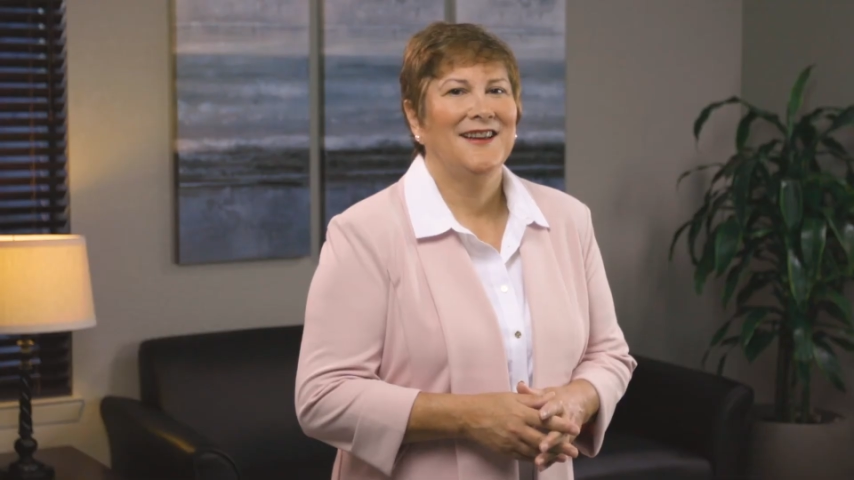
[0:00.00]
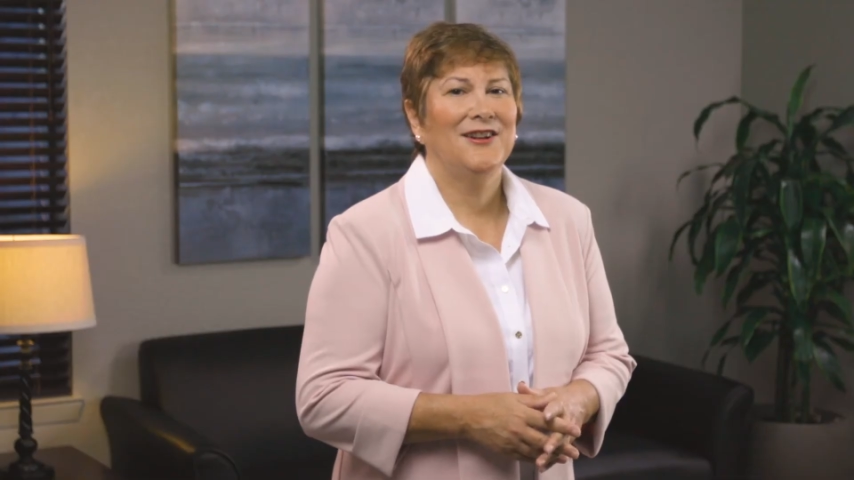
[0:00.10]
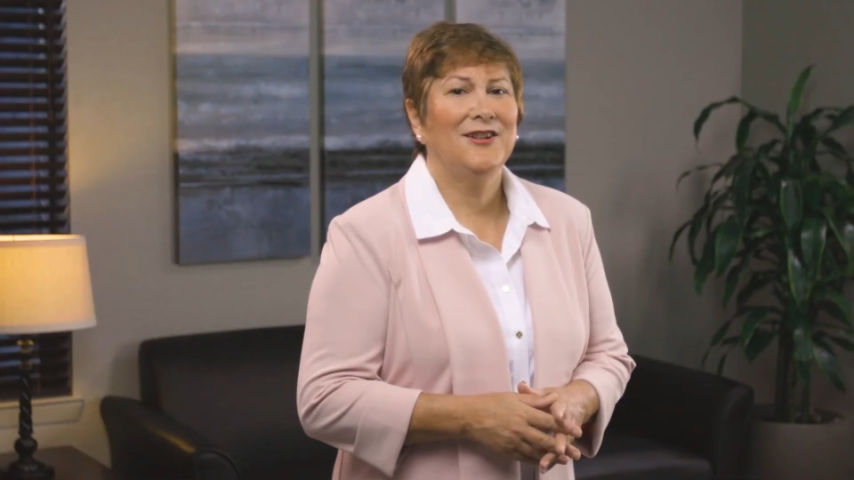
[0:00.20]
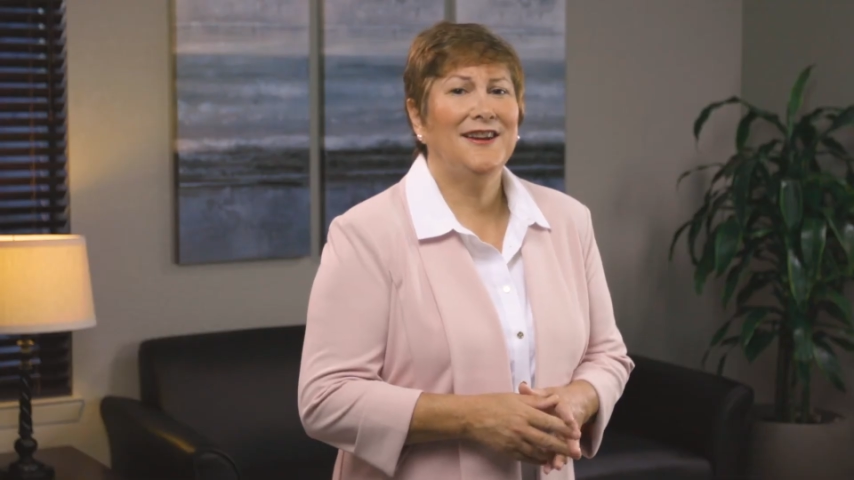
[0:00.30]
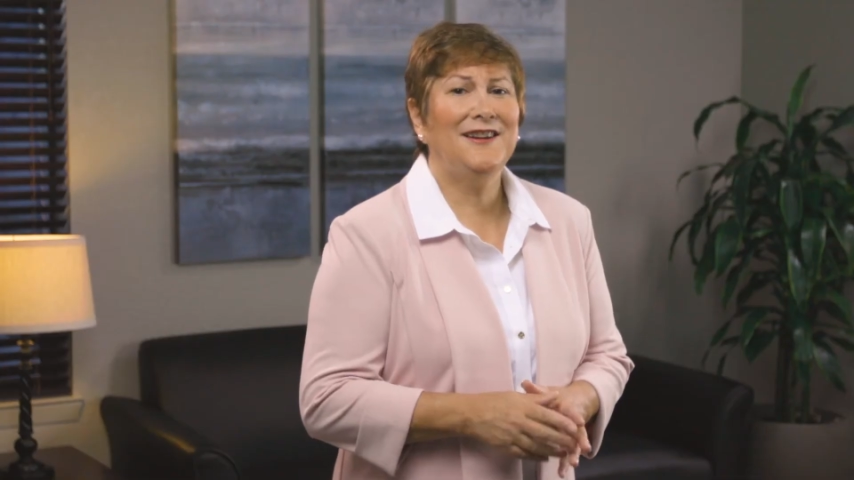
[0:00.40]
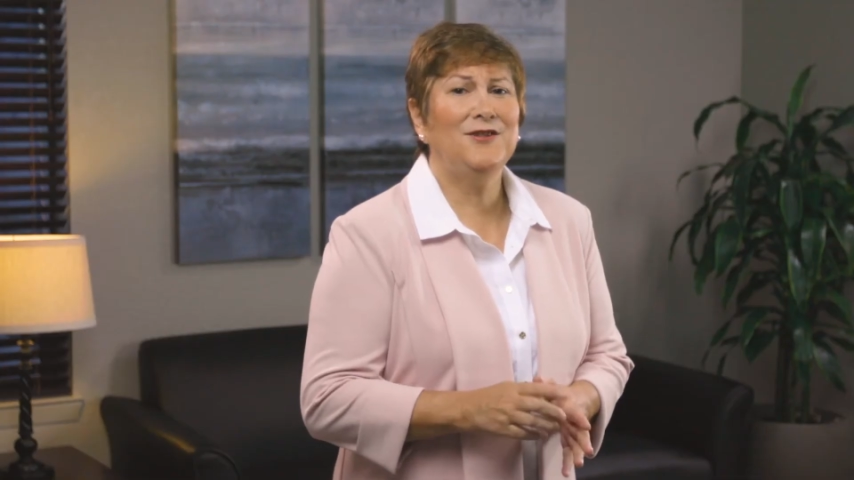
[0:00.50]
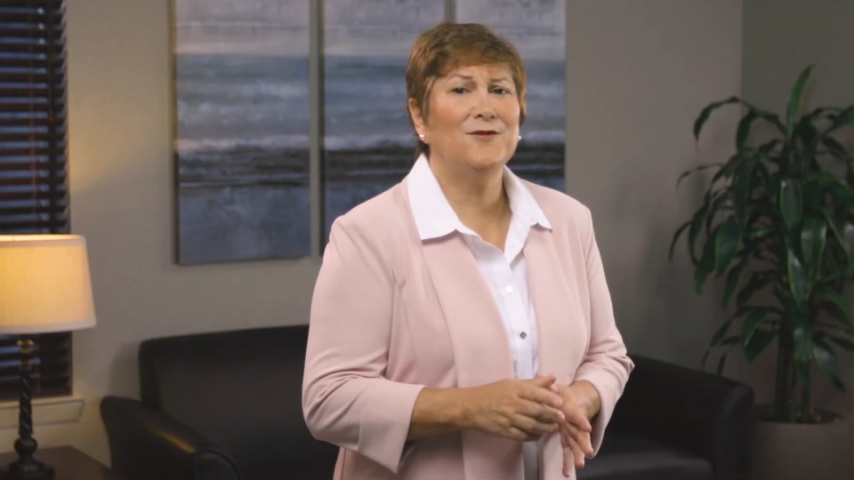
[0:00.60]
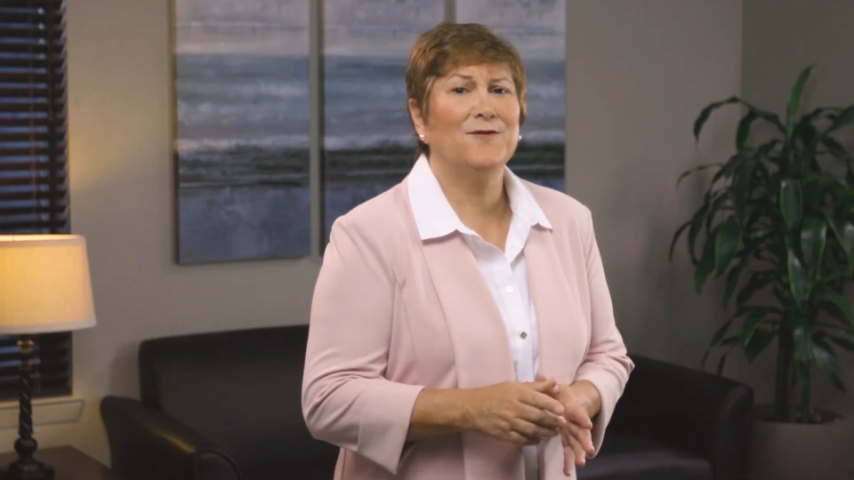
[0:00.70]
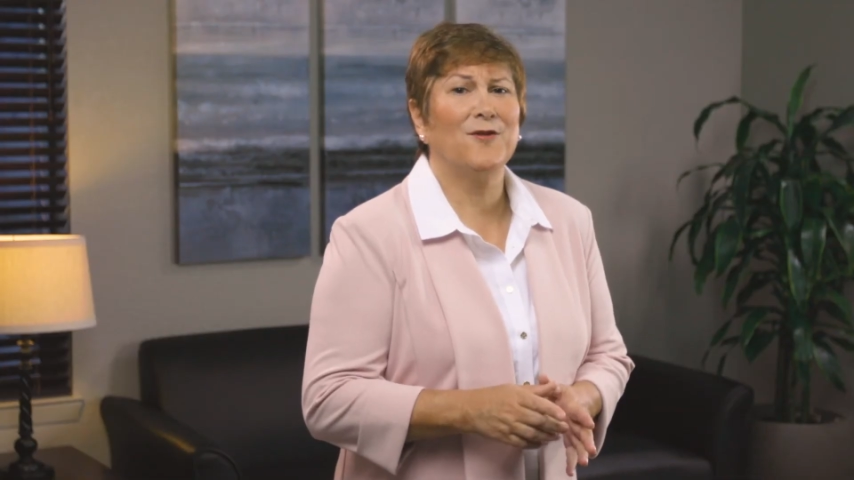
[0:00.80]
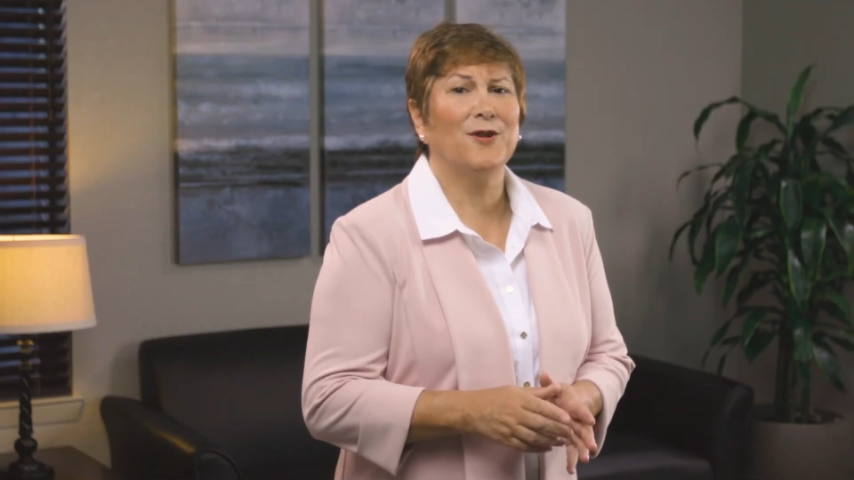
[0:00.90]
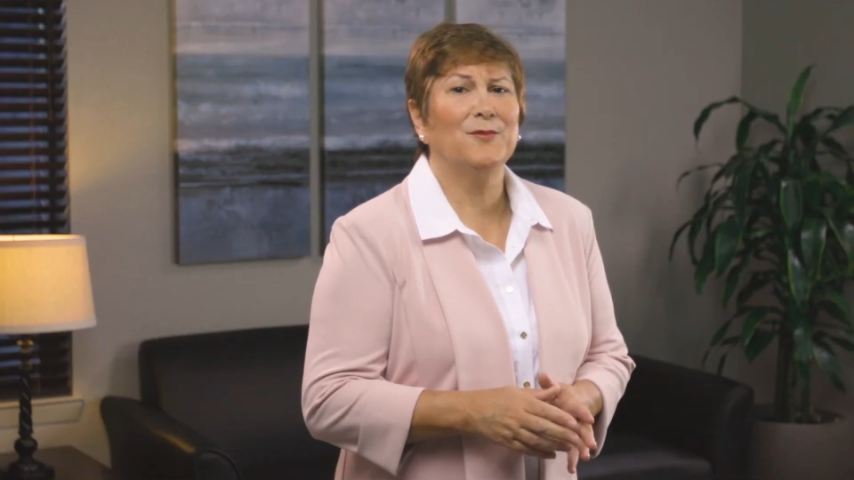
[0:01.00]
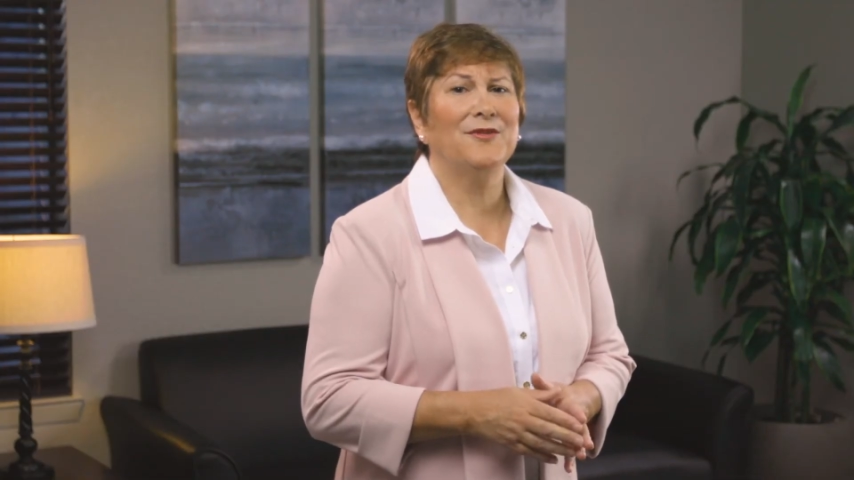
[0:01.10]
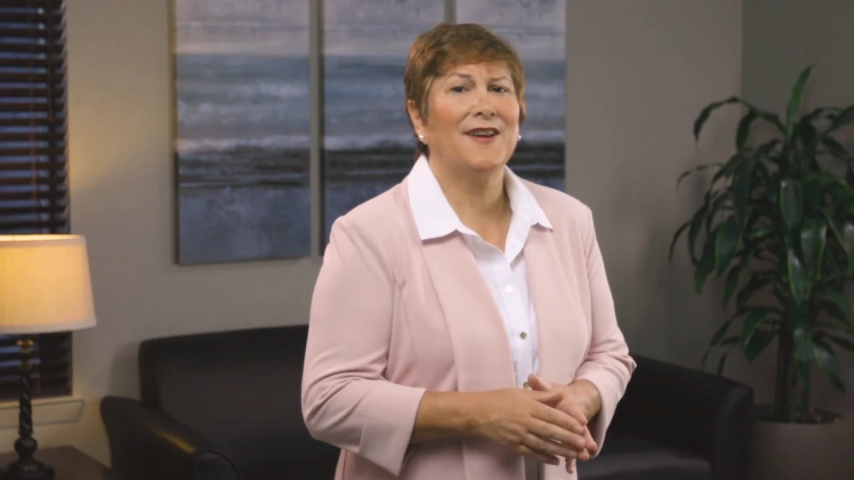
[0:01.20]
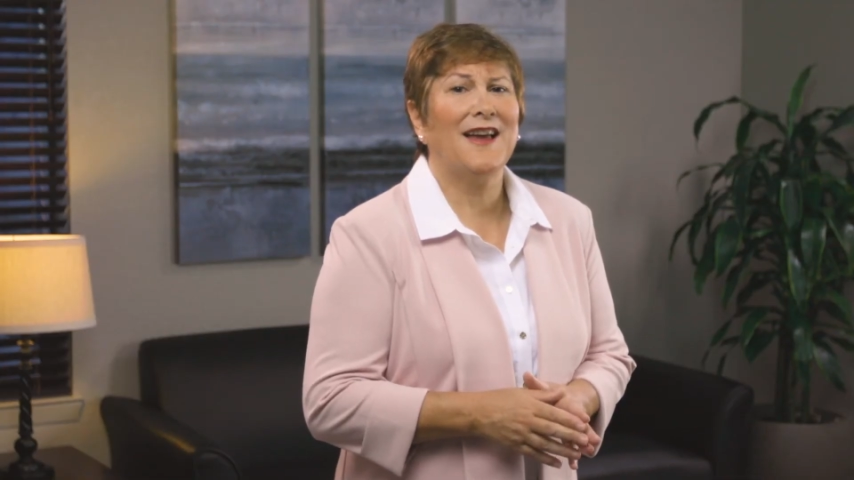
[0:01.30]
Clean uniforms